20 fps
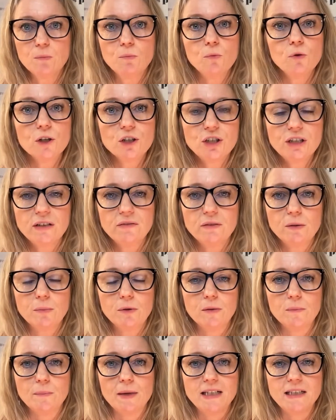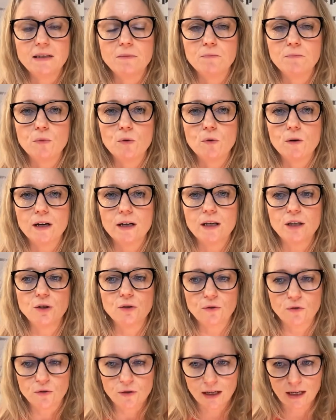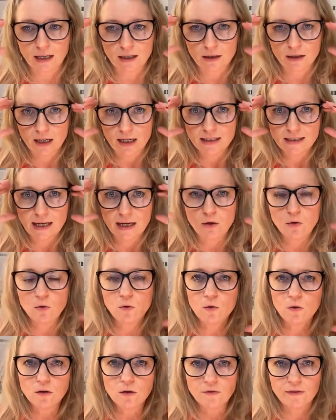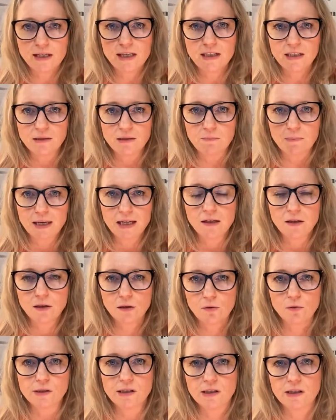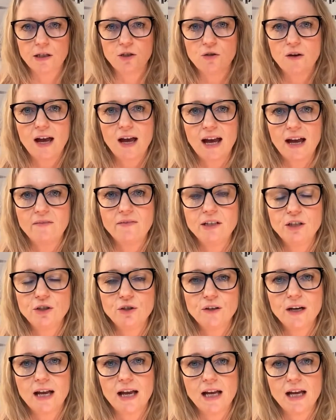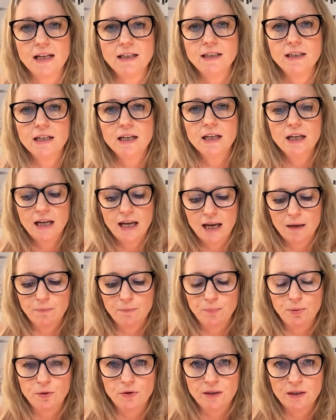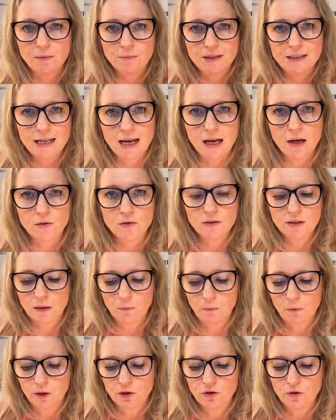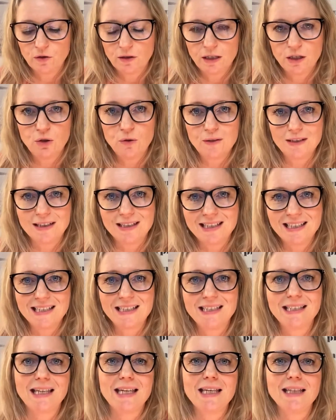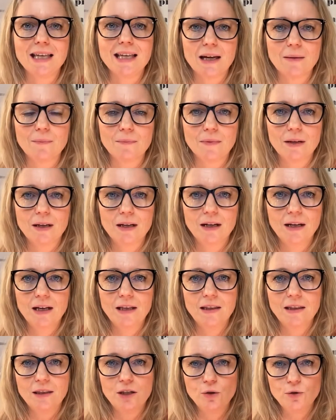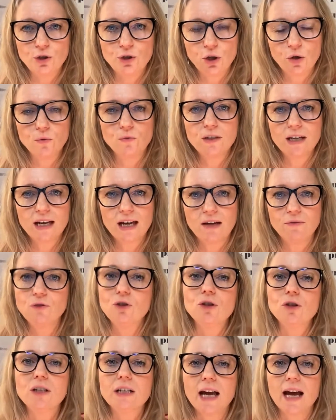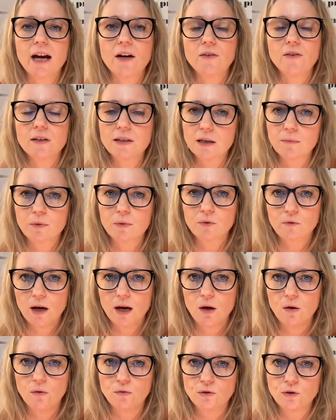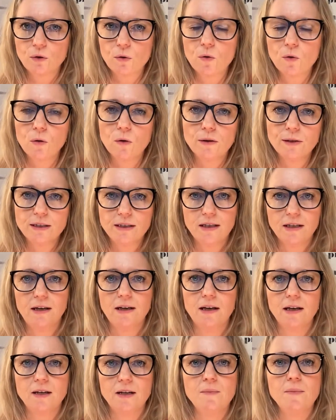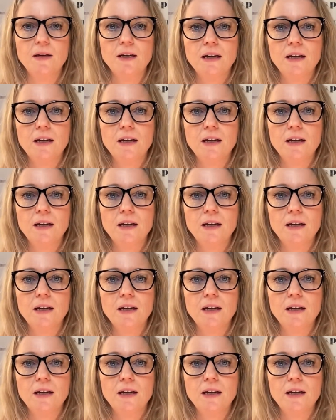achievable, makes it more, you kind of take all of these big thoughts that you have in your head and put them down somewhere so that you can see them. You don't have to carry them around all the time